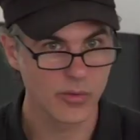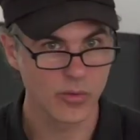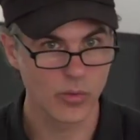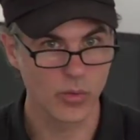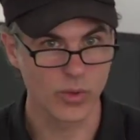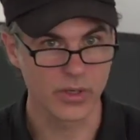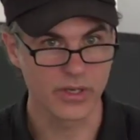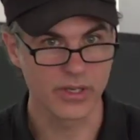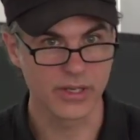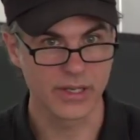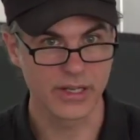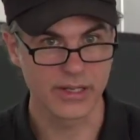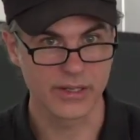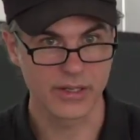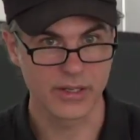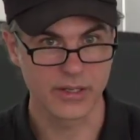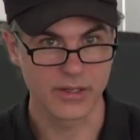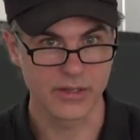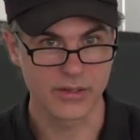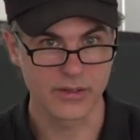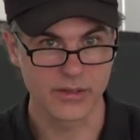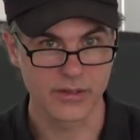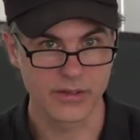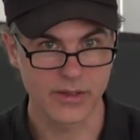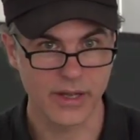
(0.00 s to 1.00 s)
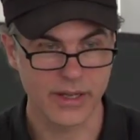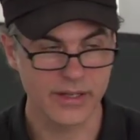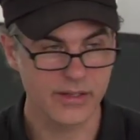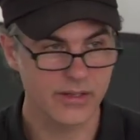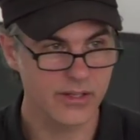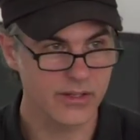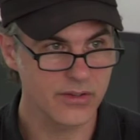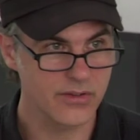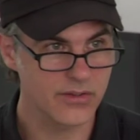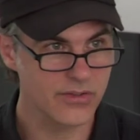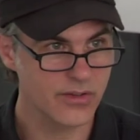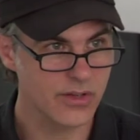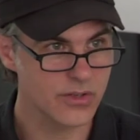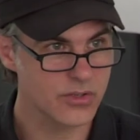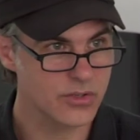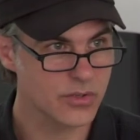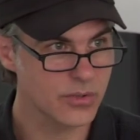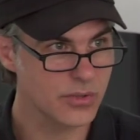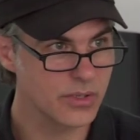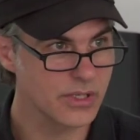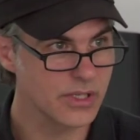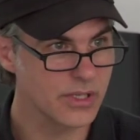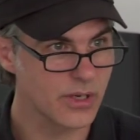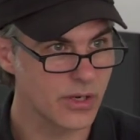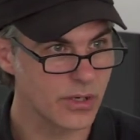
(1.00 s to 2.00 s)
would in a 19th
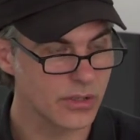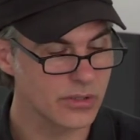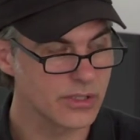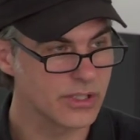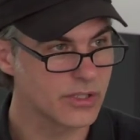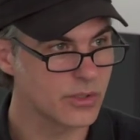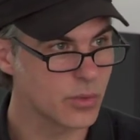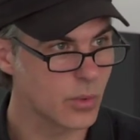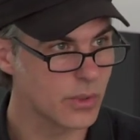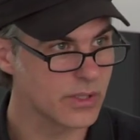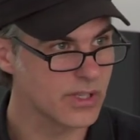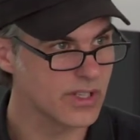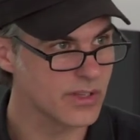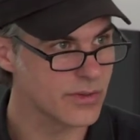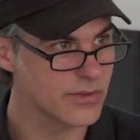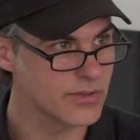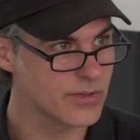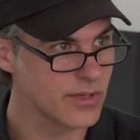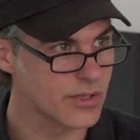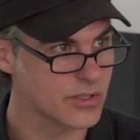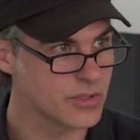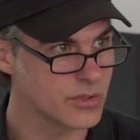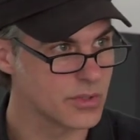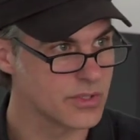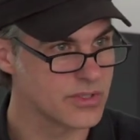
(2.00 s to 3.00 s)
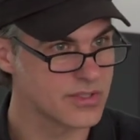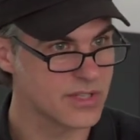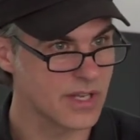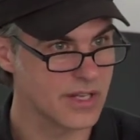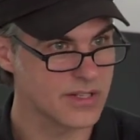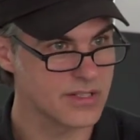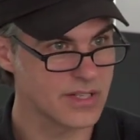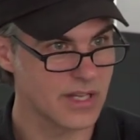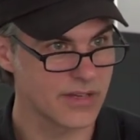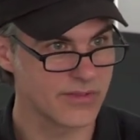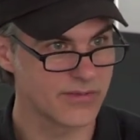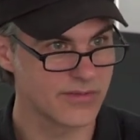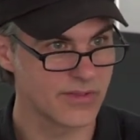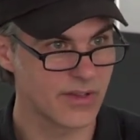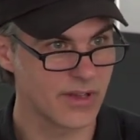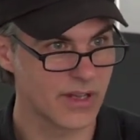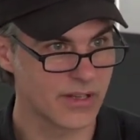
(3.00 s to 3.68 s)
century, early 20th century sense have